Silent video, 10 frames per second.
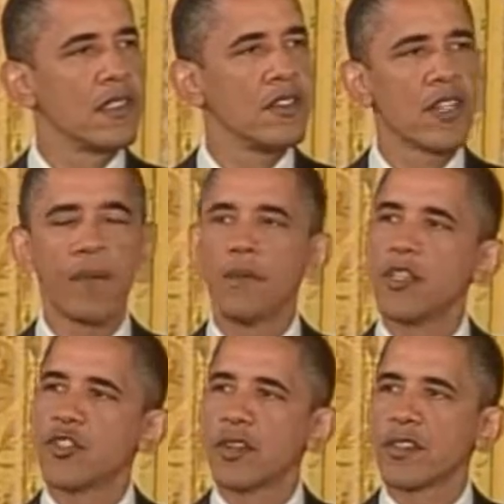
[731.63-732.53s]
some
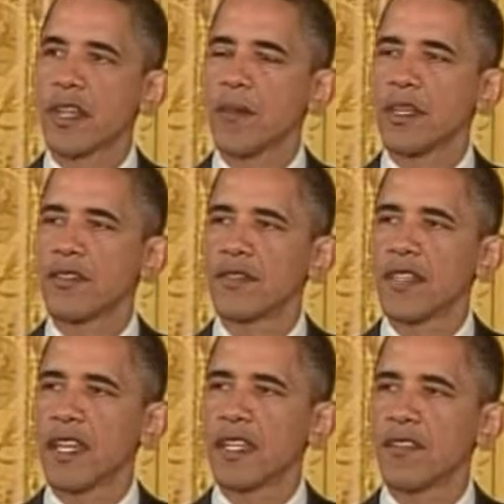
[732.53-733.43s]
insurance companies have
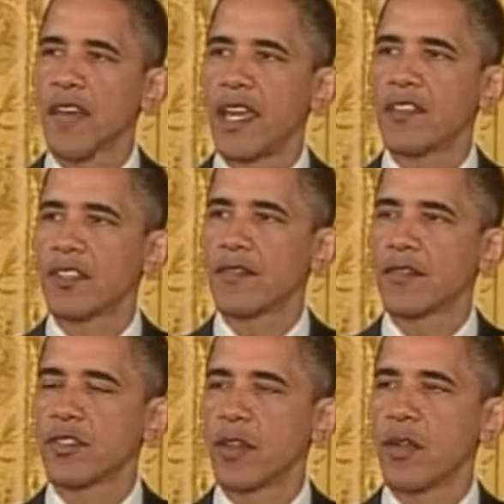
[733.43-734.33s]
taken advantage of
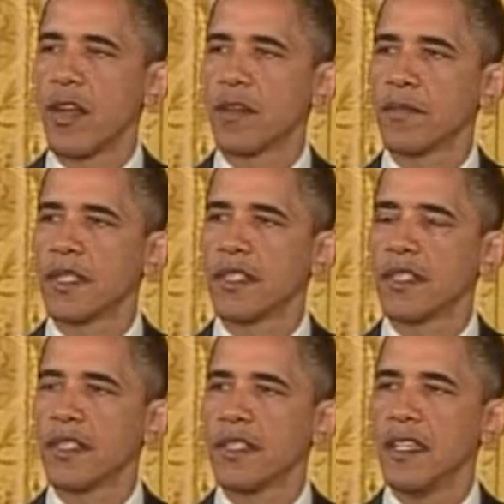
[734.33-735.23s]
for so long,
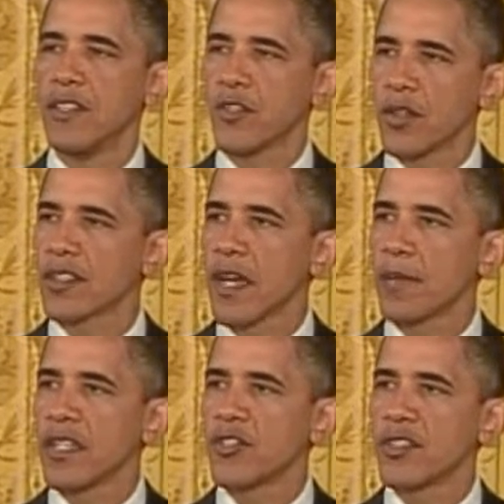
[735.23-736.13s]
but insurance
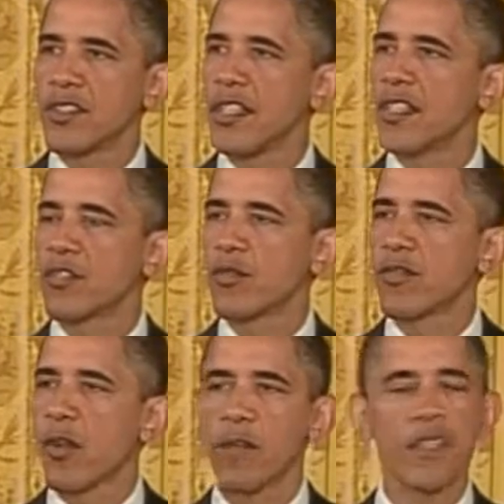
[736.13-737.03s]
companies should see this
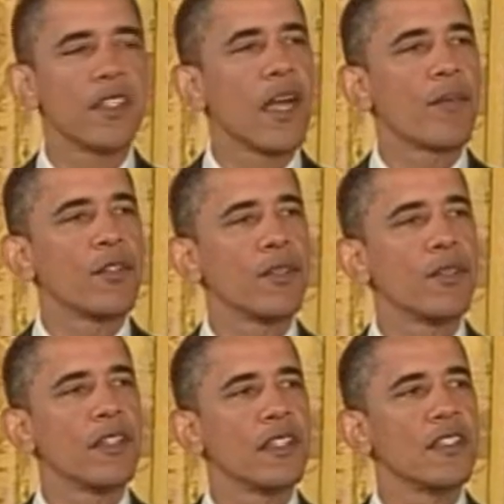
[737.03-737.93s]
reform as an
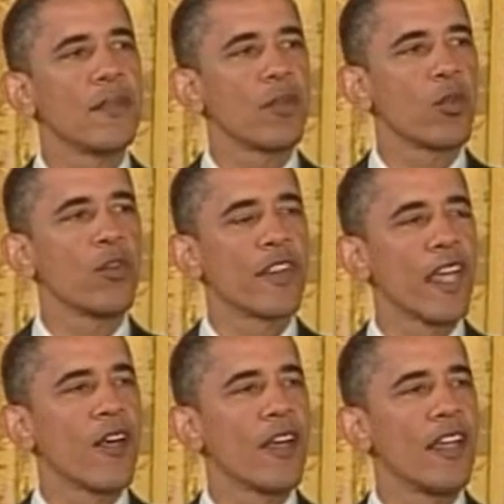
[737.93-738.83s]
opportunity to improve
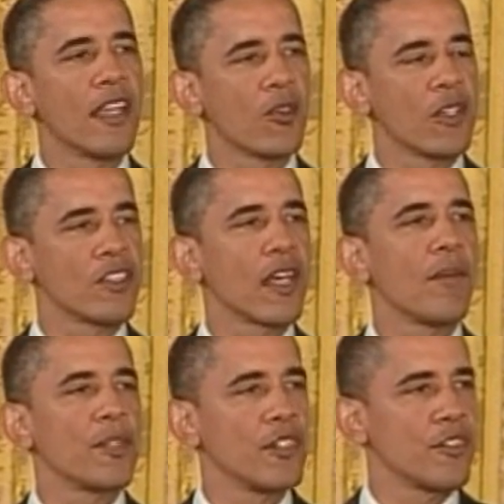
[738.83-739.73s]
care and increase
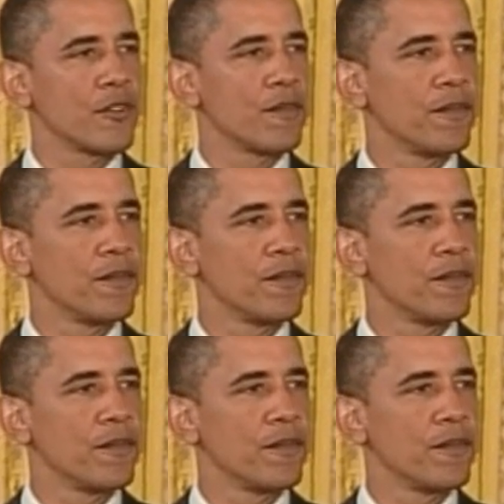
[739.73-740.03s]
competition.